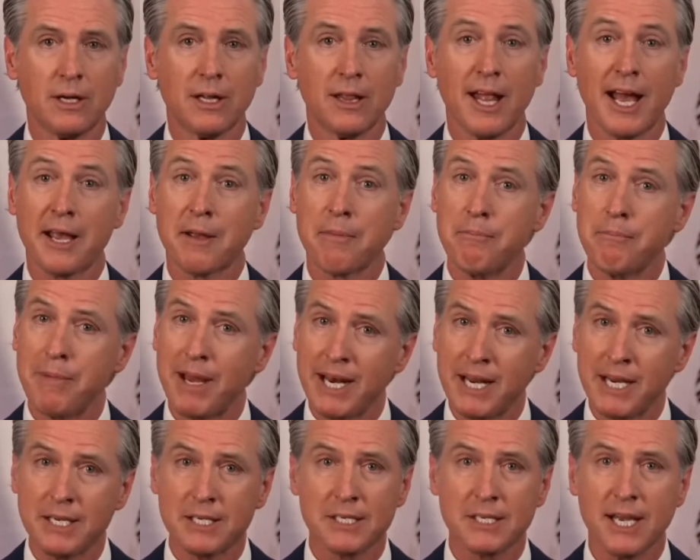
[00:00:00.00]
Like
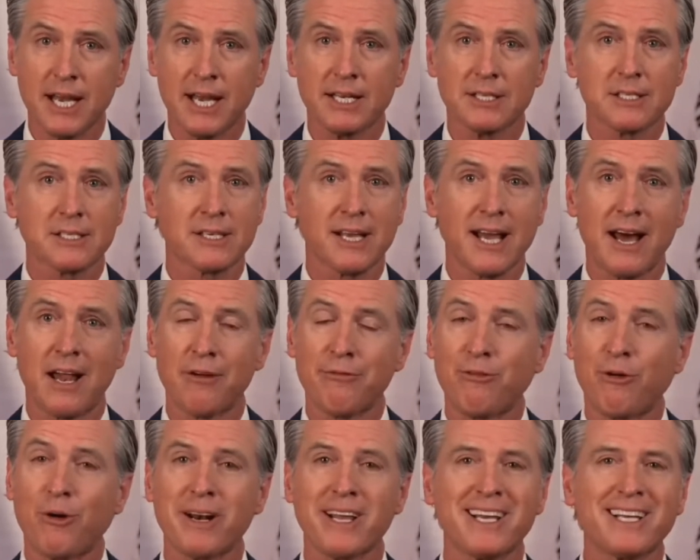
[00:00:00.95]
many states,
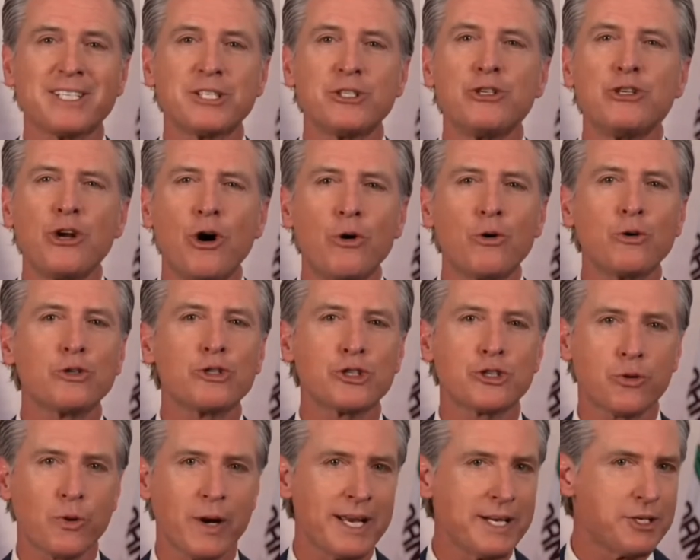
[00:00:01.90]
California is no
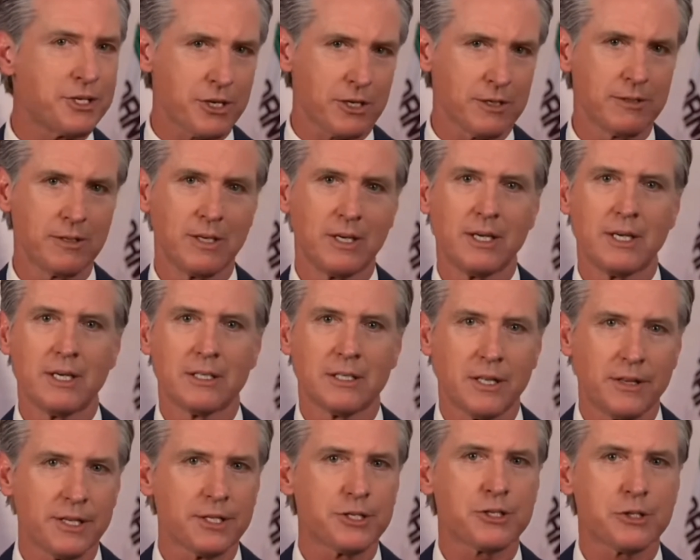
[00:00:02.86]
stranger
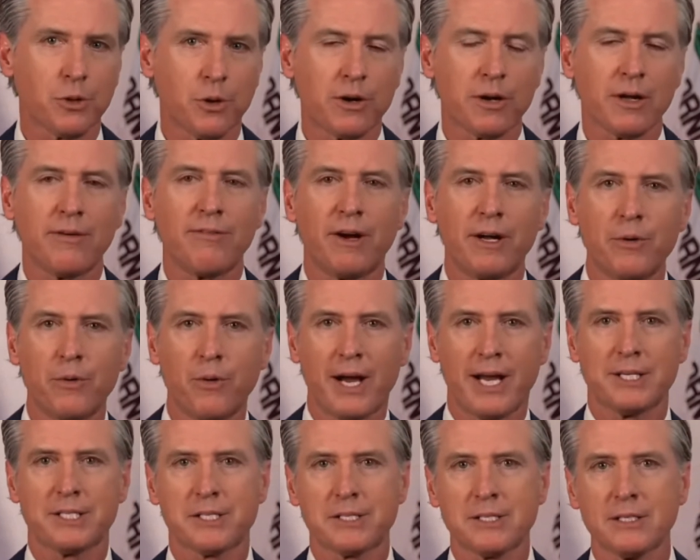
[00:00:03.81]
to this sort of
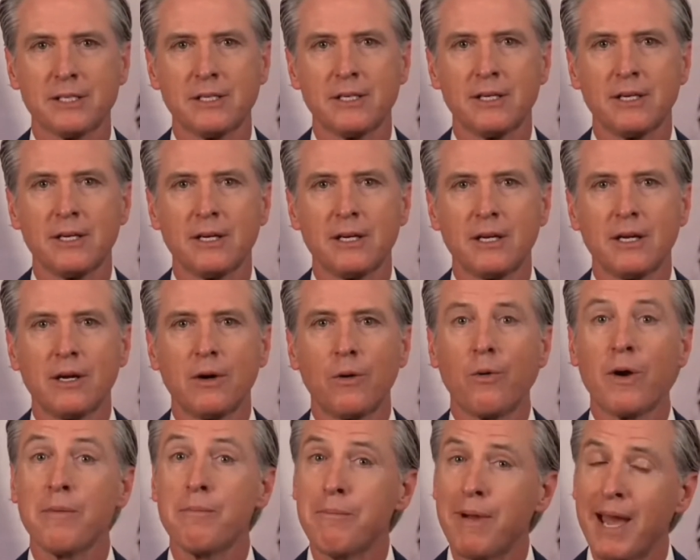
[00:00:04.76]
unrest.
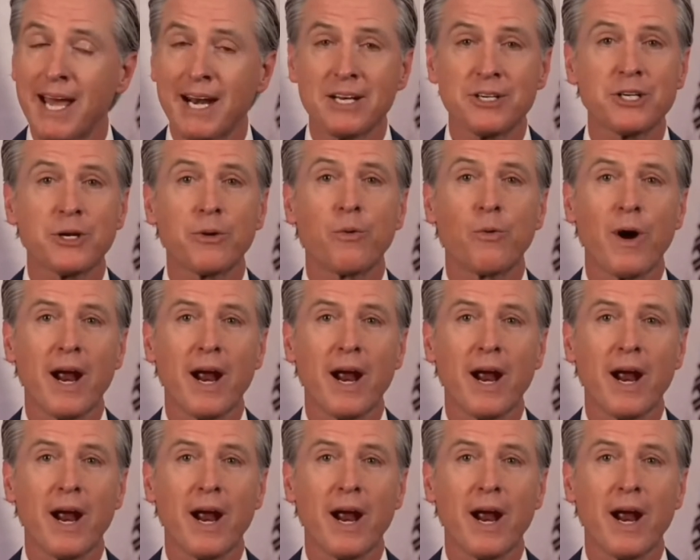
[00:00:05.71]
We manage it